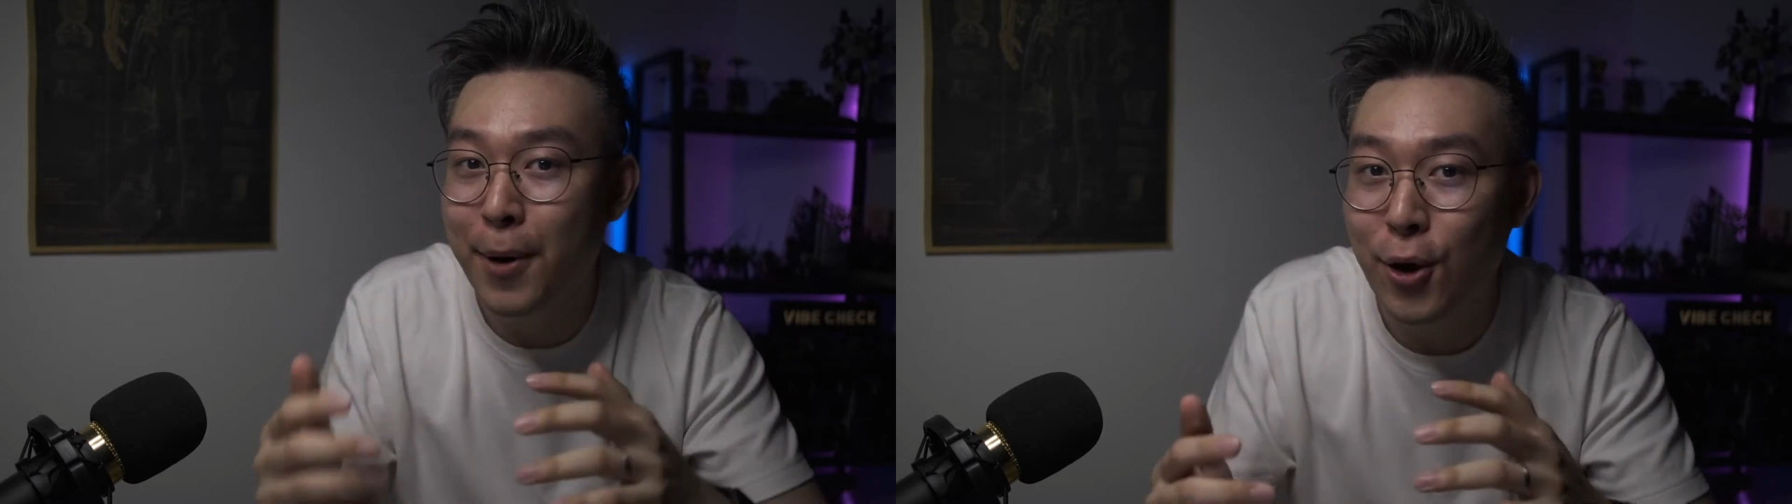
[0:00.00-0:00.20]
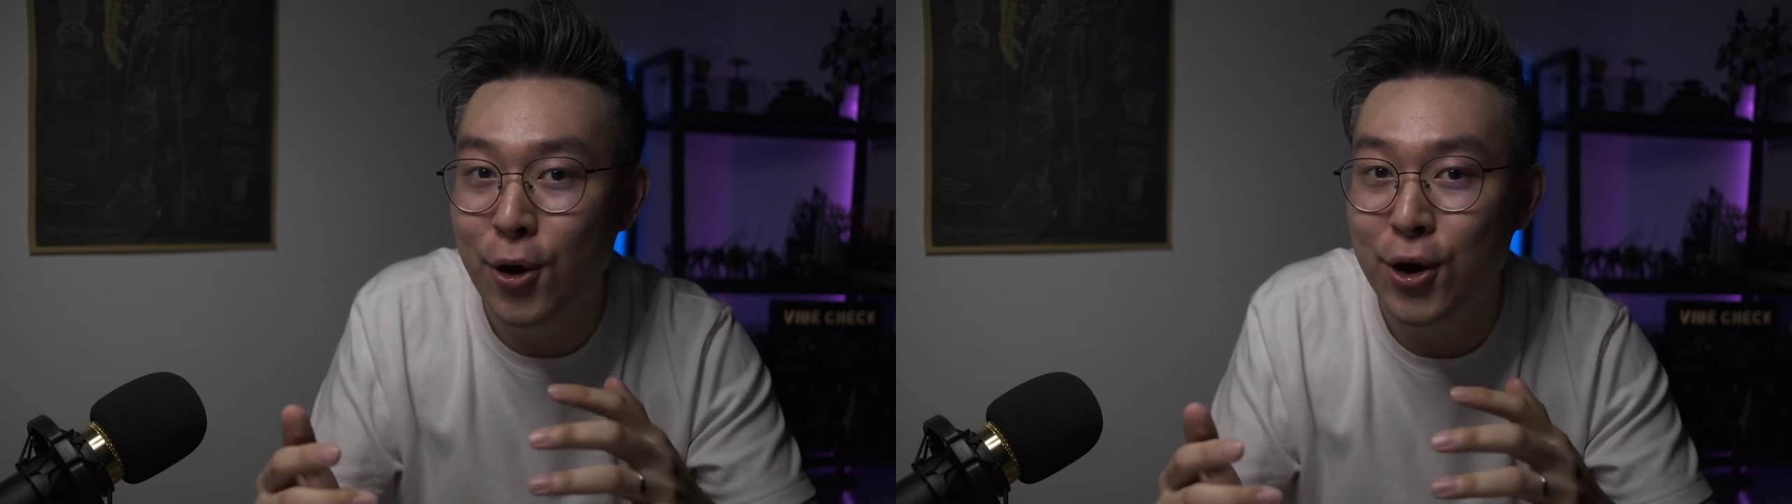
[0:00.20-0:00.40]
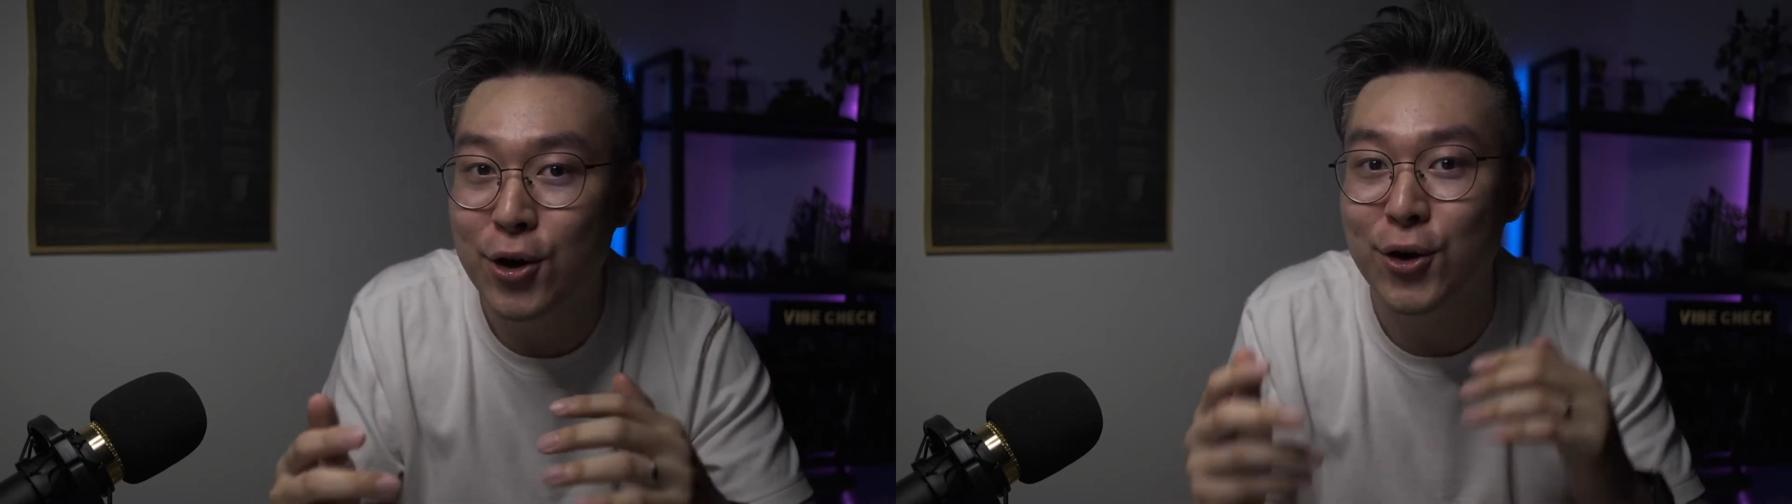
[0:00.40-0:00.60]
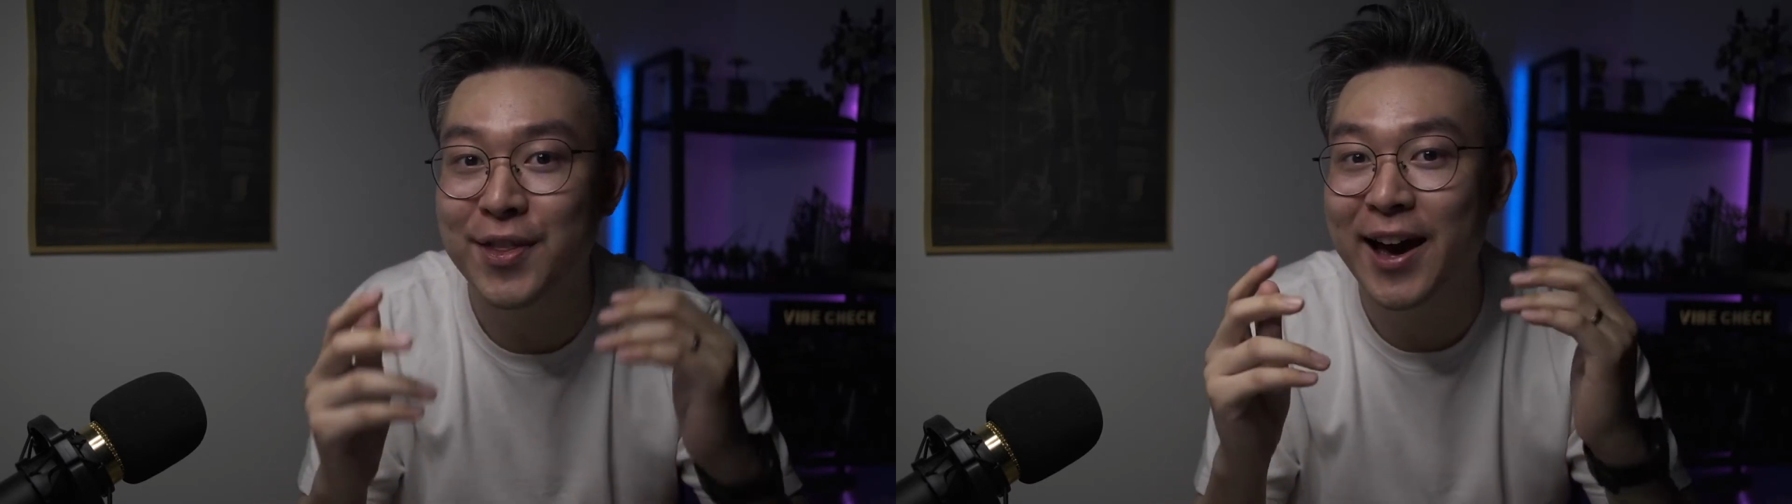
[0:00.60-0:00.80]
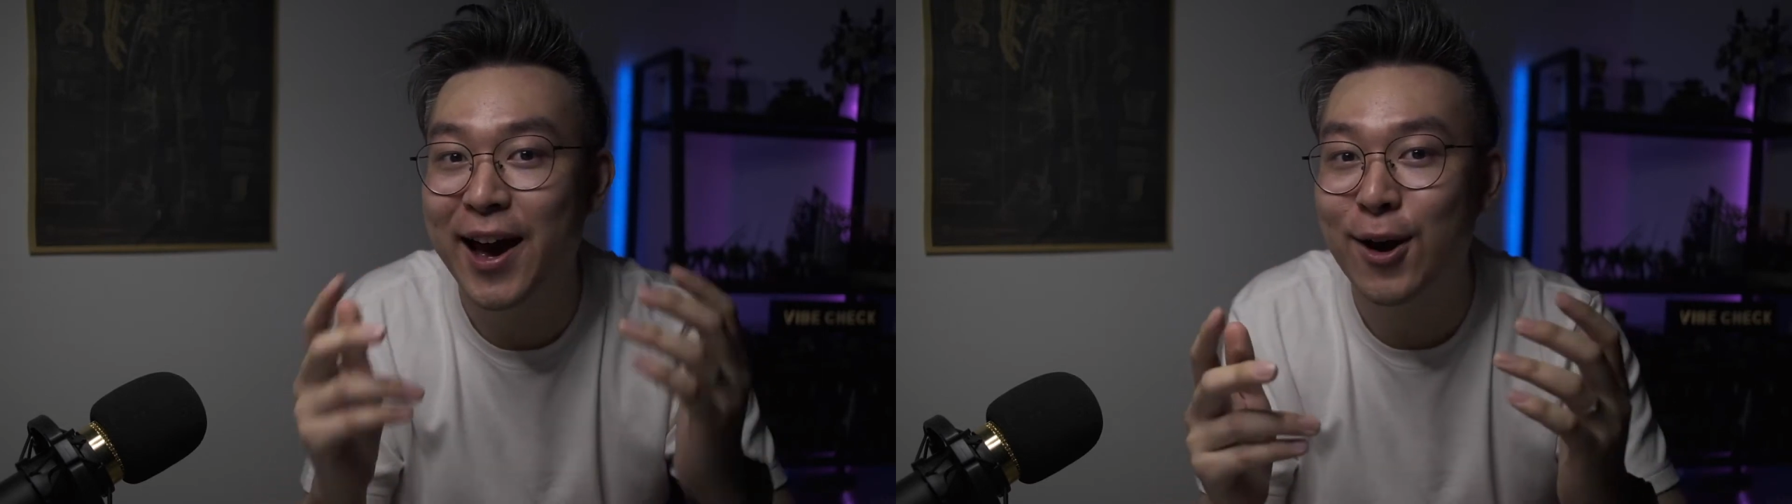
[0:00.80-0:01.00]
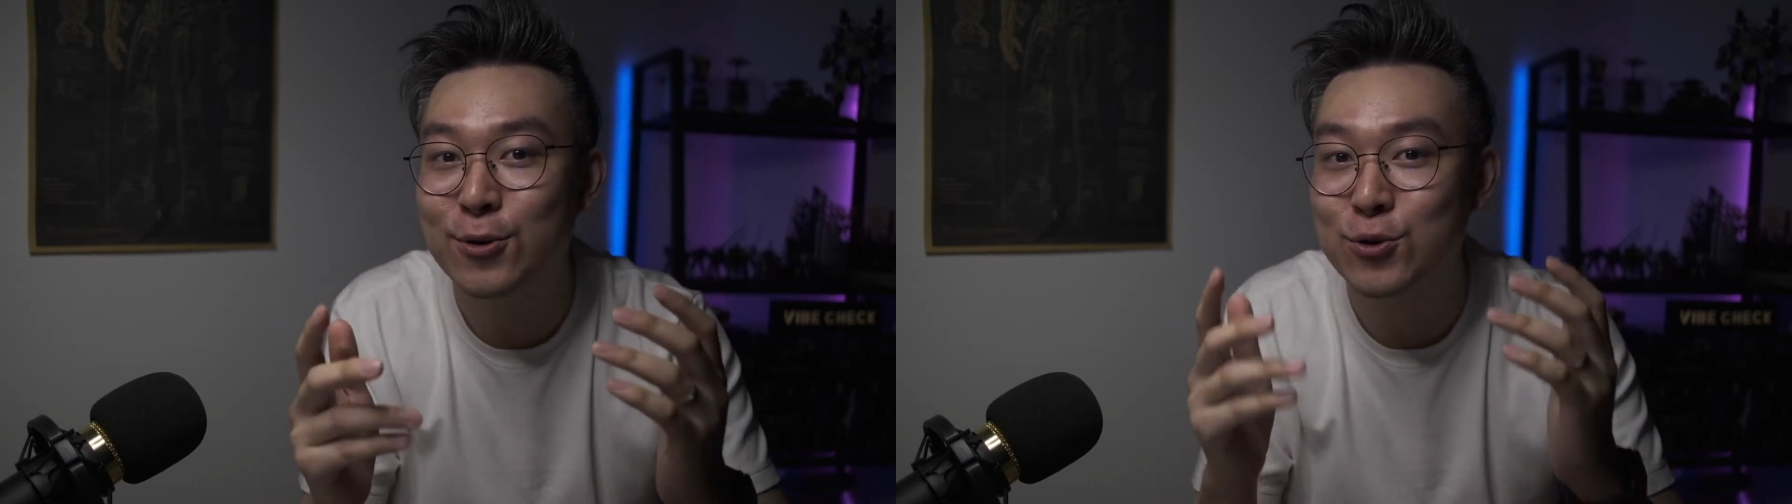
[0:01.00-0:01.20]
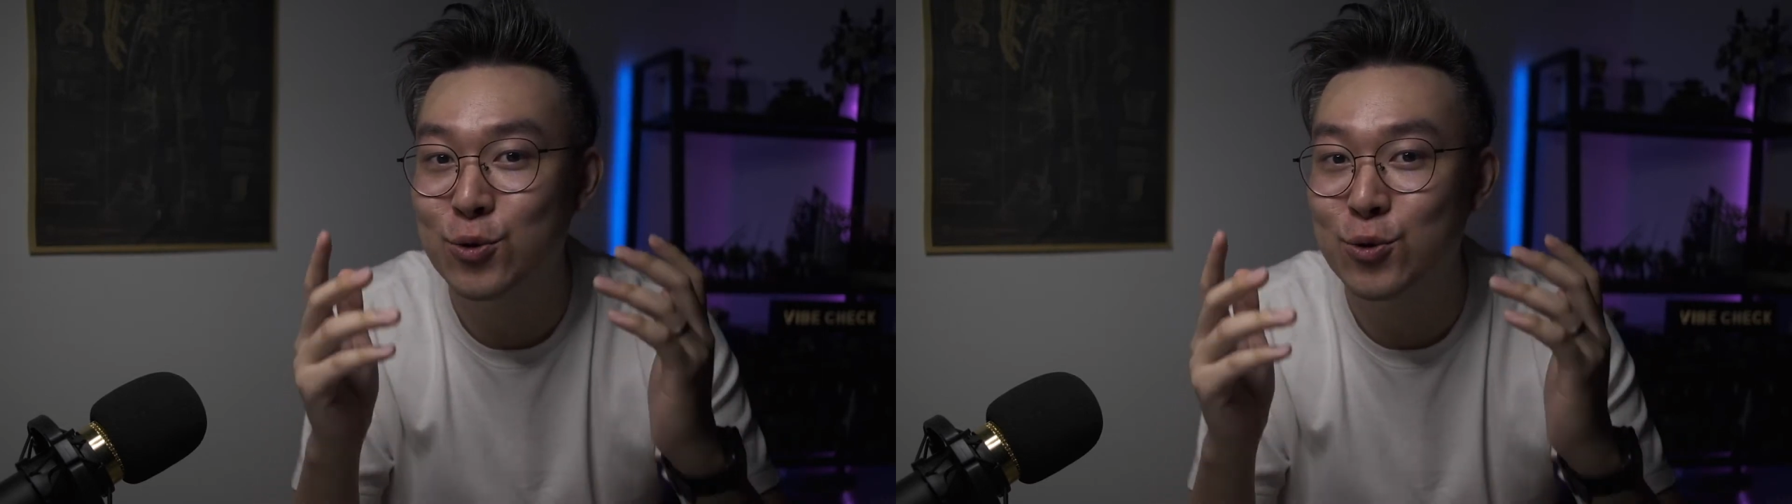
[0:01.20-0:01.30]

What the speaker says: part on how